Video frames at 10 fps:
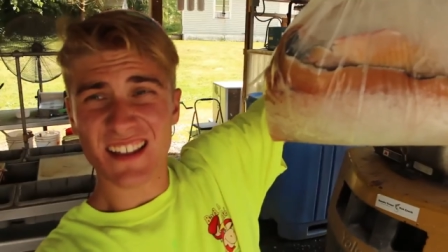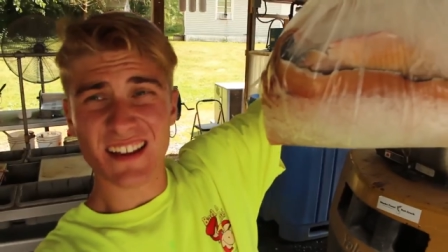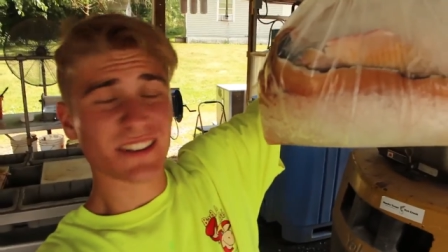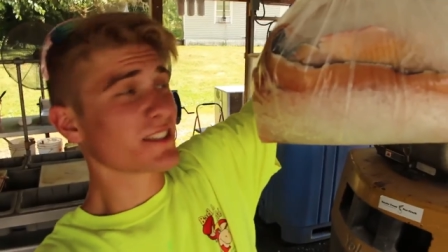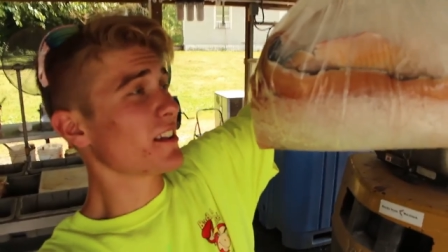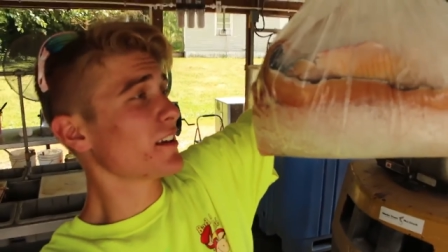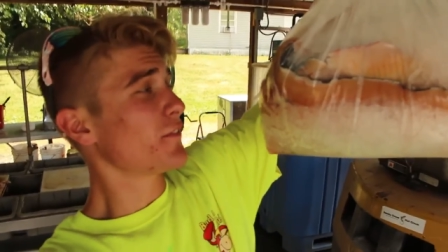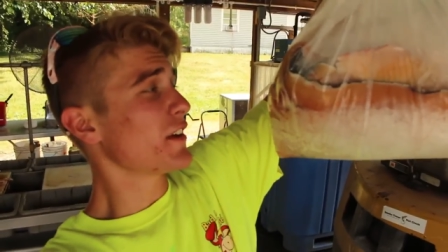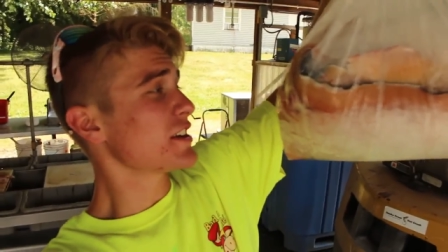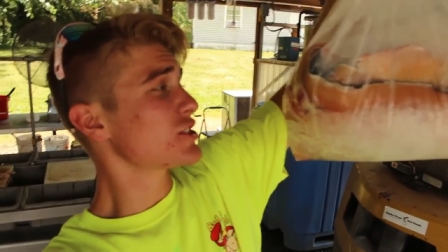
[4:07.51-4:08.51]
There's all our
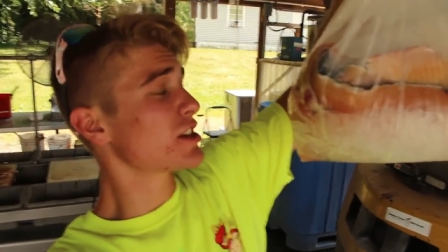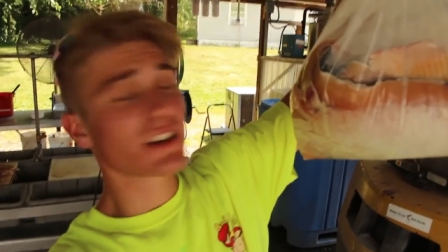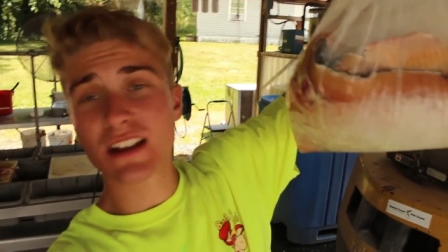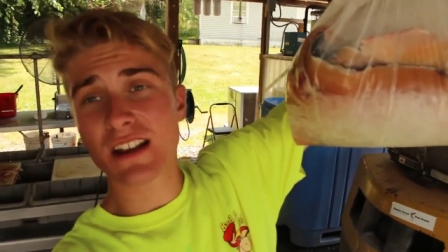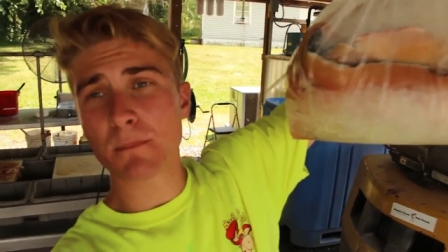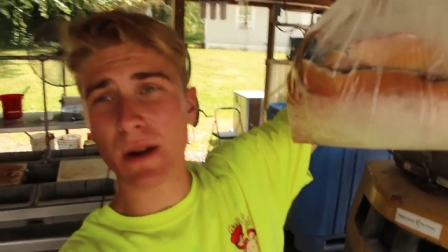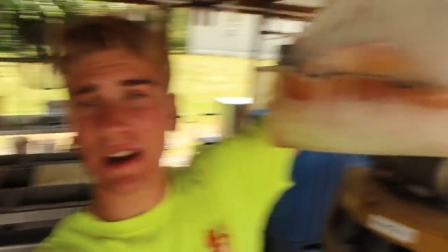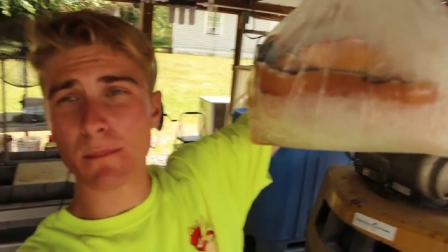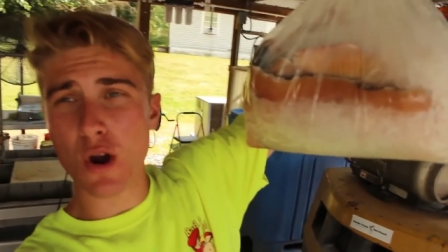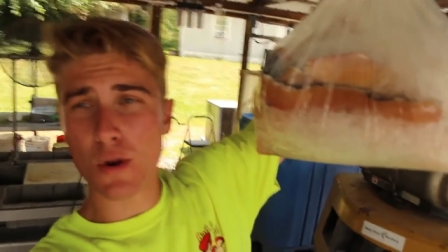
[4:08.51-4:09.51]
fish.
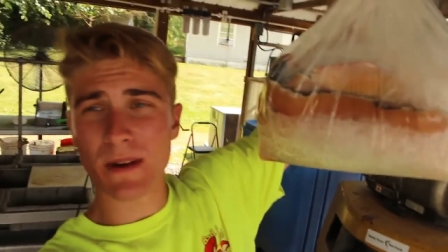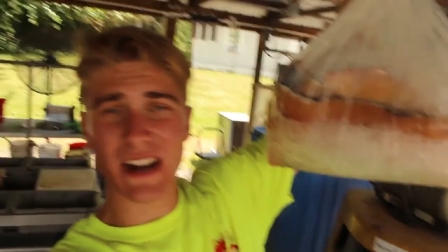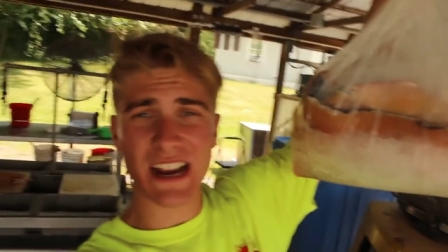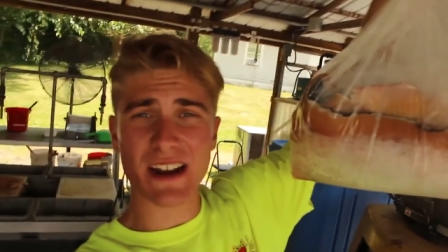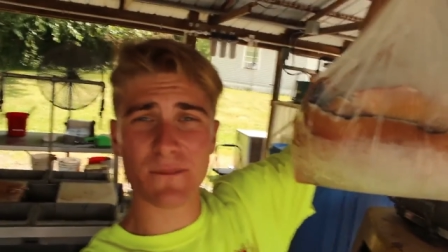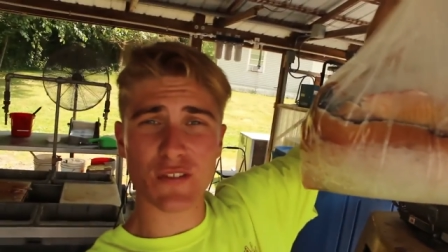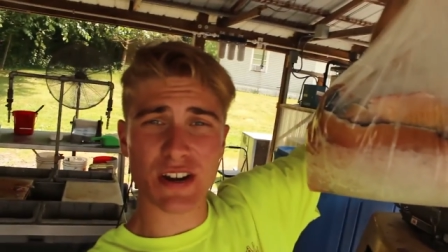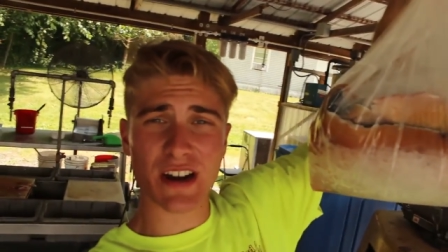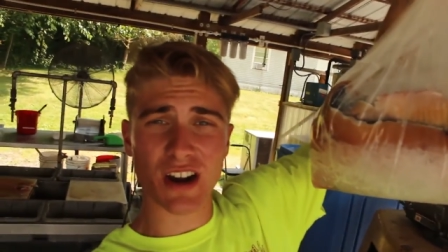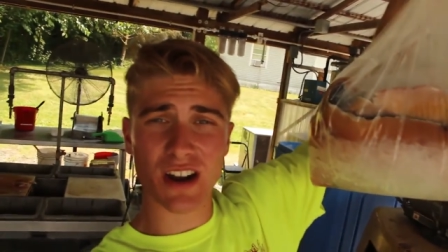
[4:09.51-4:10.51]
Bringing them home, gonna eat them for
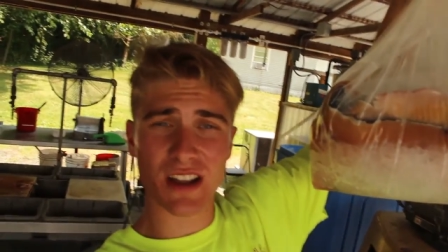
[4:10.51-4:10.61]
dinner.